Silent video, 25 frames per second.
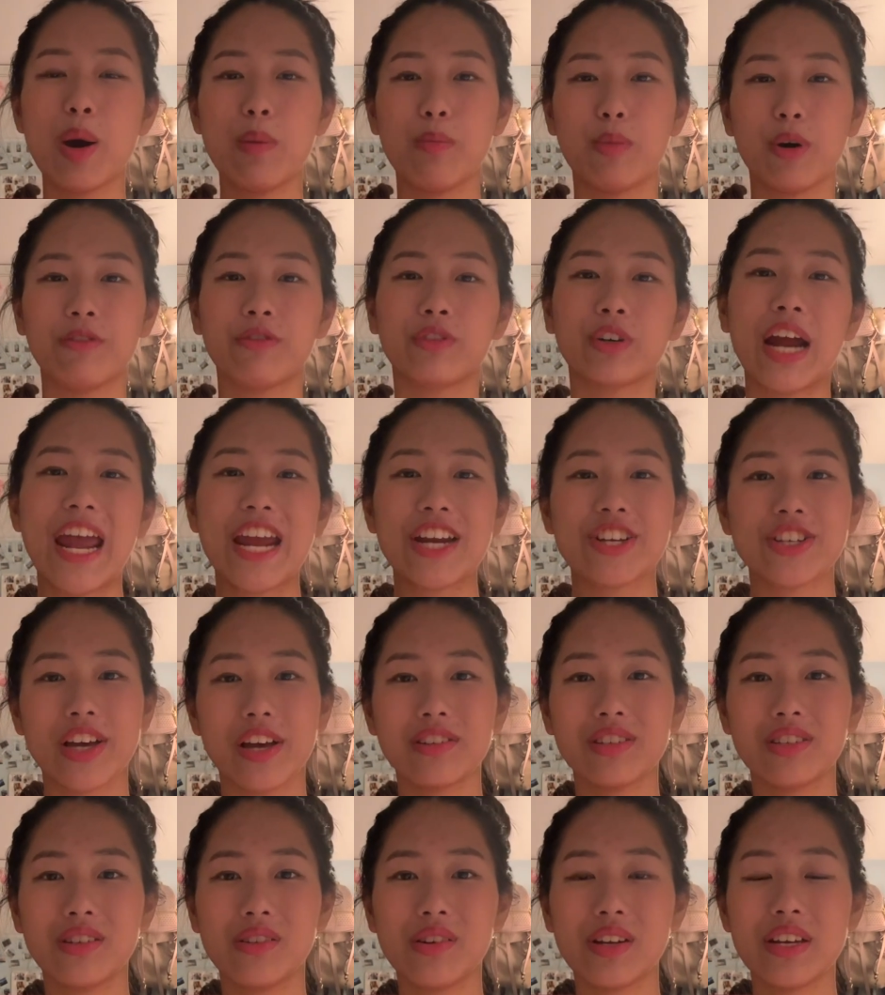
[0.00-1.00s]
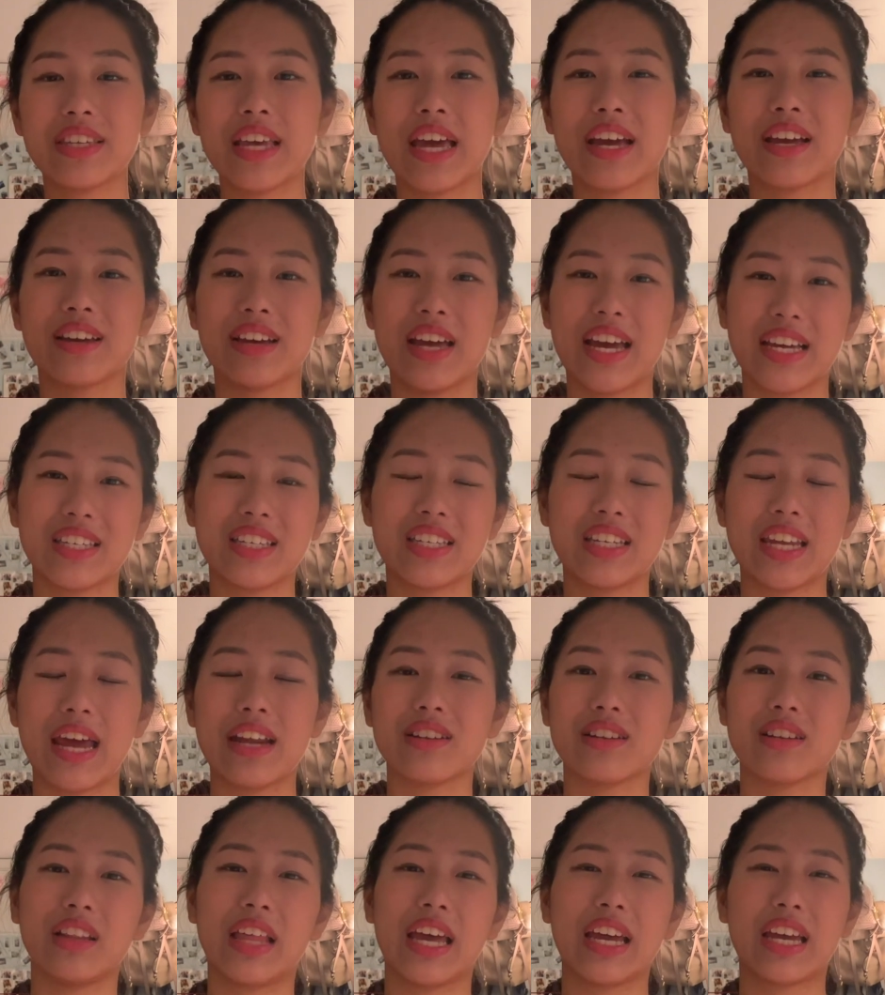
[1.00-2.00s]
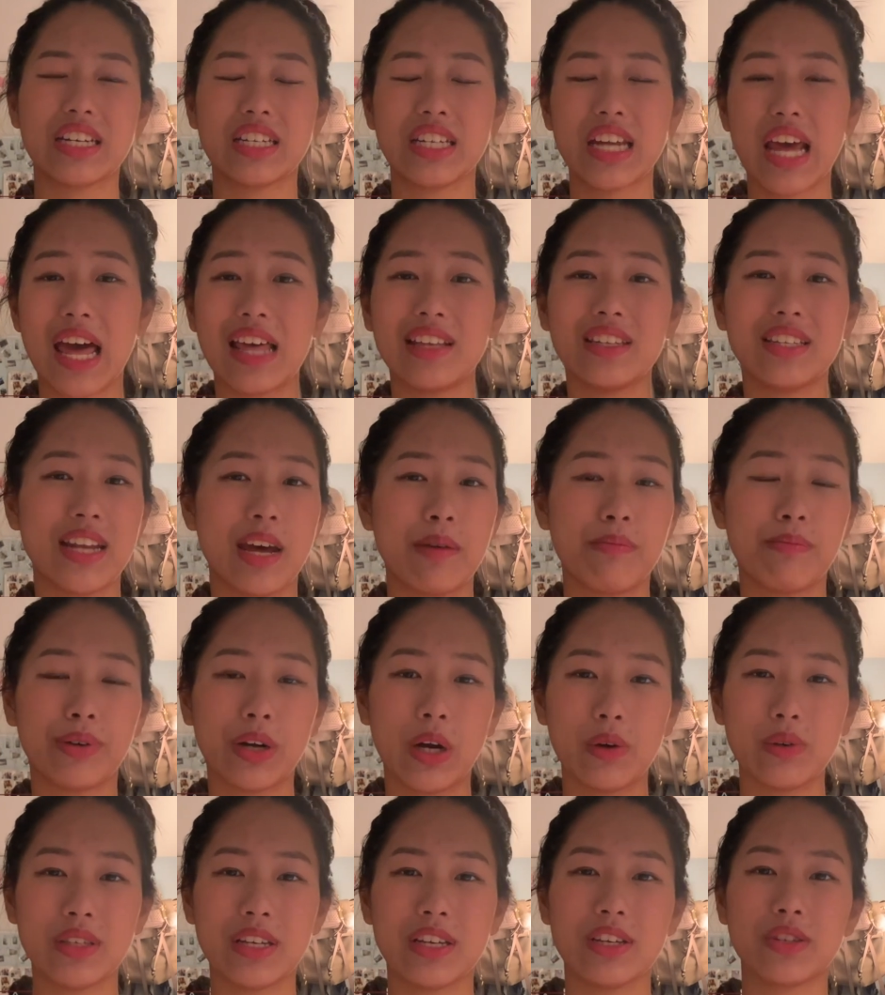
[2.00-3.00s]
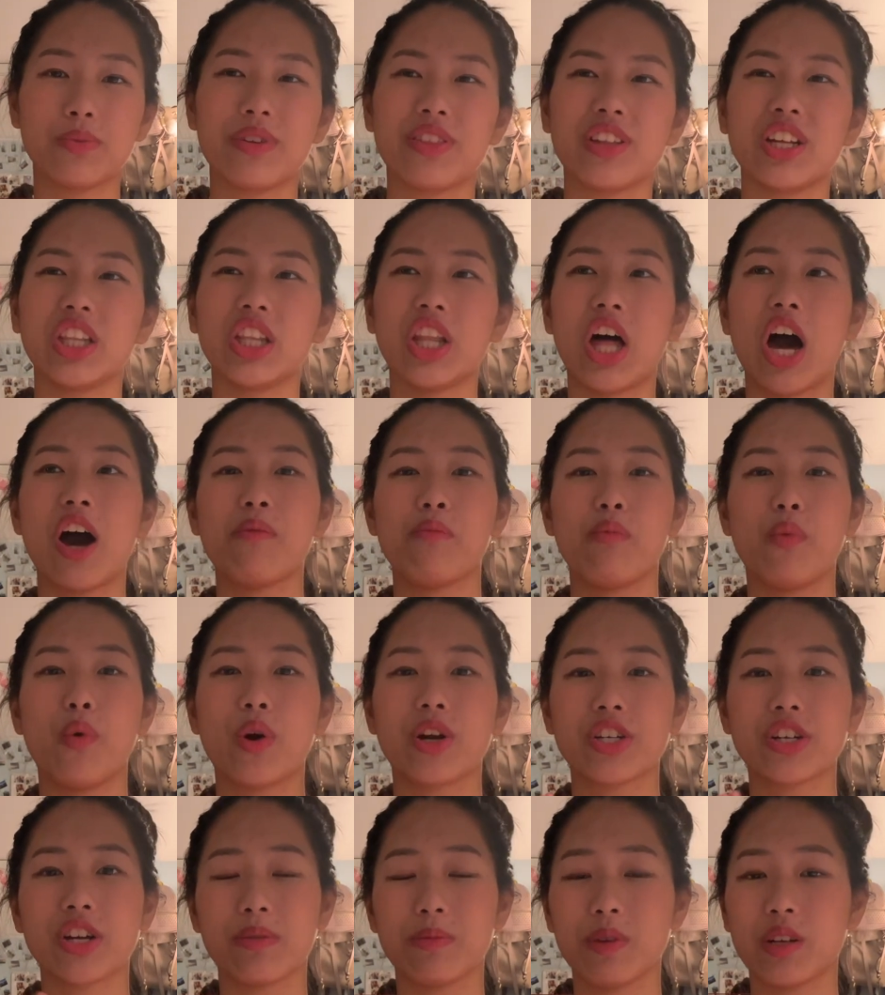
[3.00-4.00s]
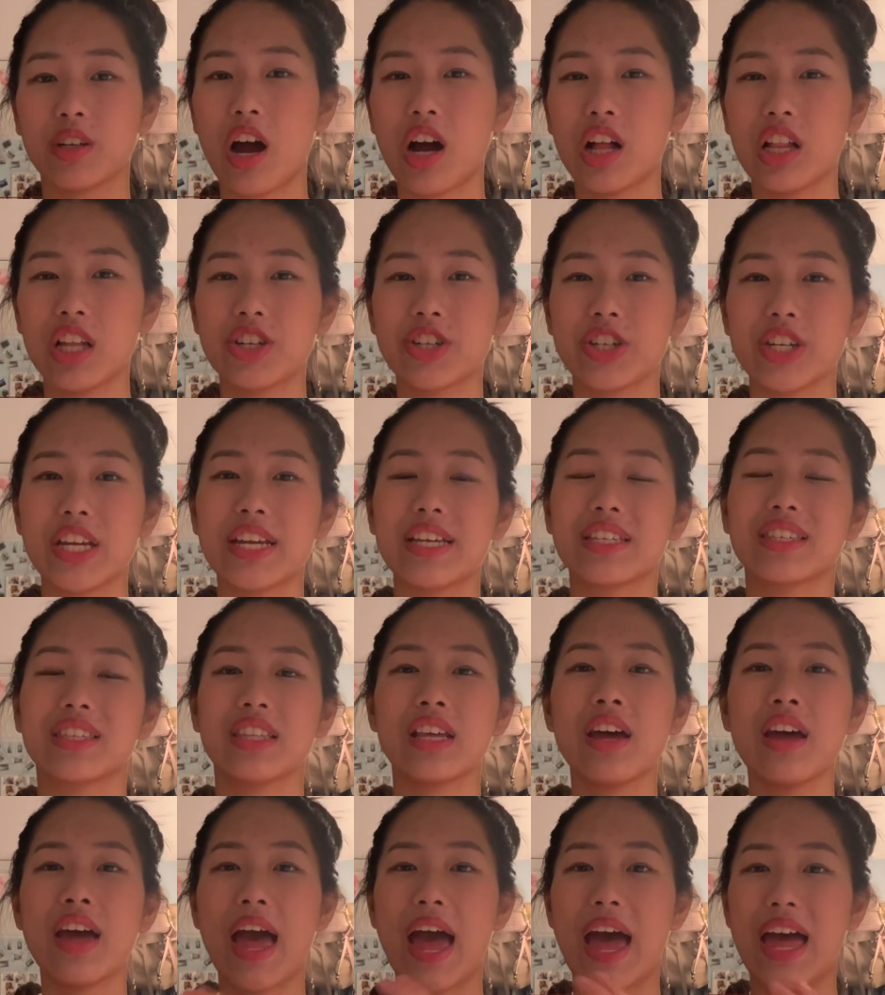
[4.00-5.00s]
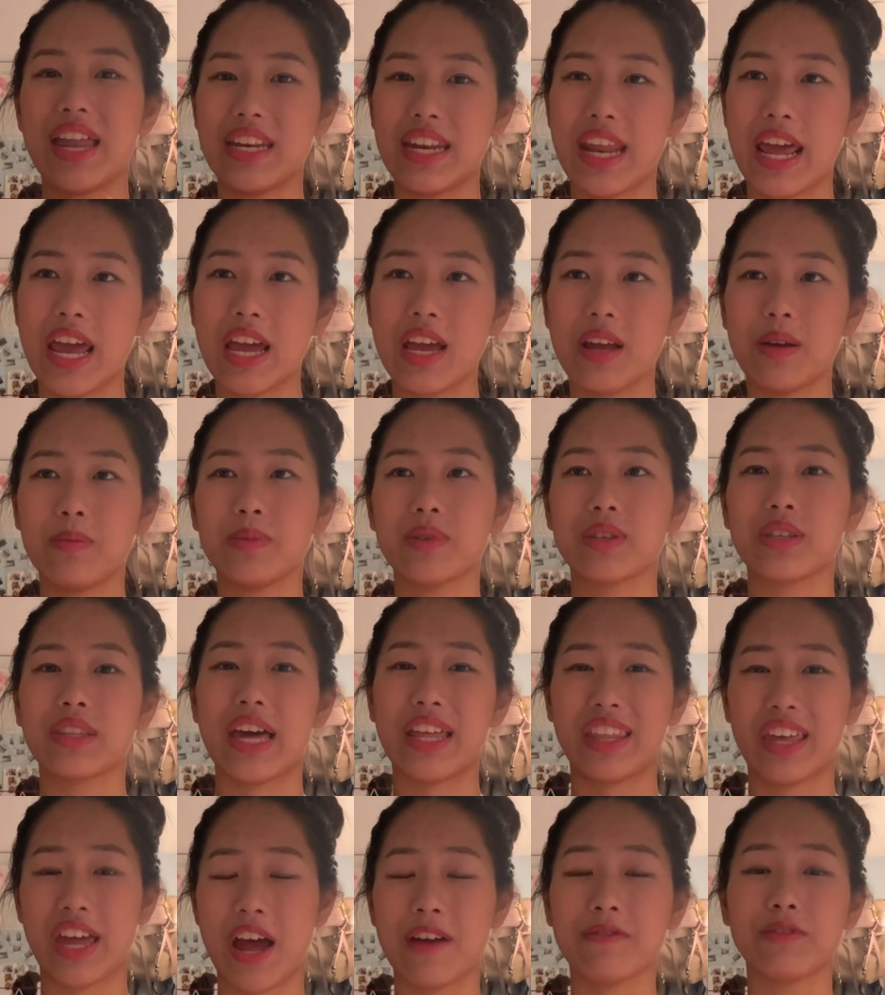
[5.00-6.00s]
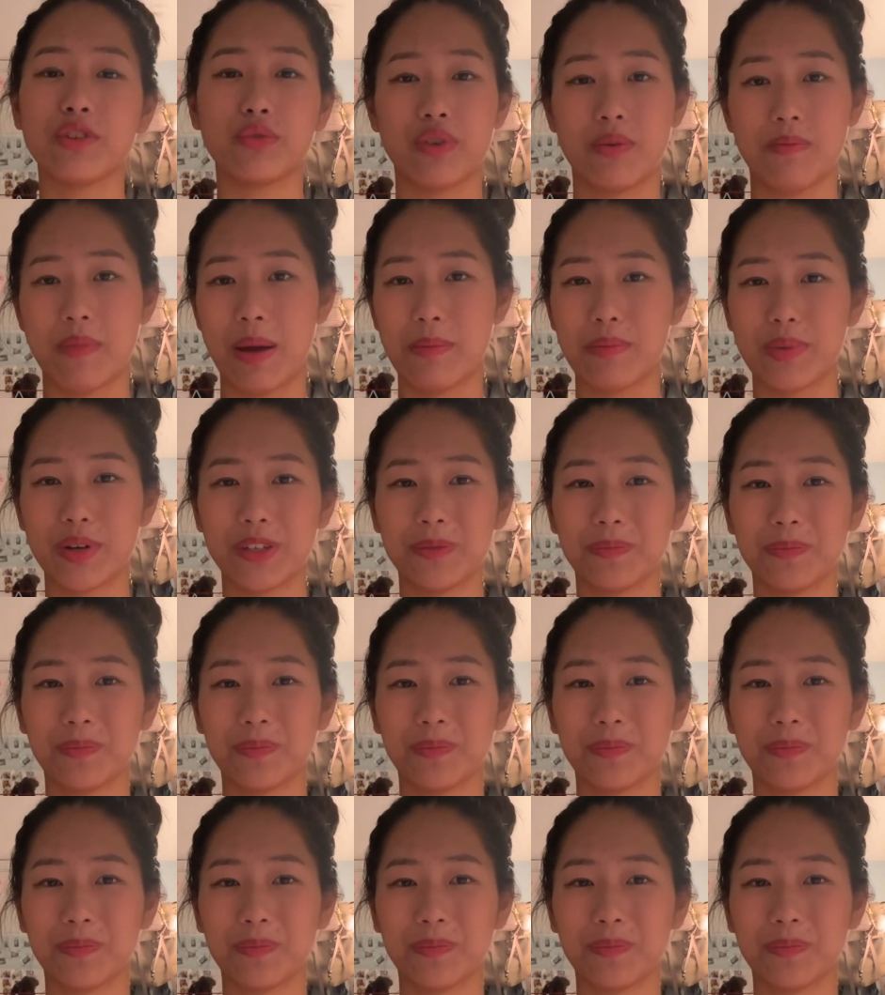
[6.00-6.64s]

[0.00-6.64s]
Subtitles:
but for HL students, it could extend to like a 10-step process with a lot more terminologies and names that they have to remember.